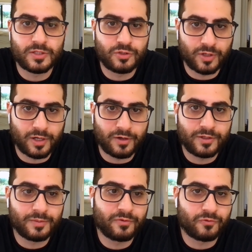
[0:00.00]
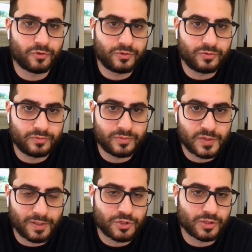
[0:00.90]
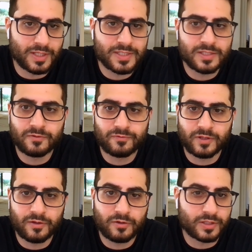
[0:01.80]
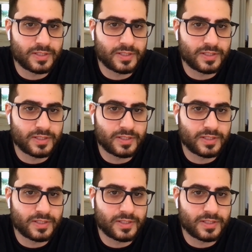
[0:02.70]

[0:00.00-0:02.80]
in your area before you specialize in the Flutter,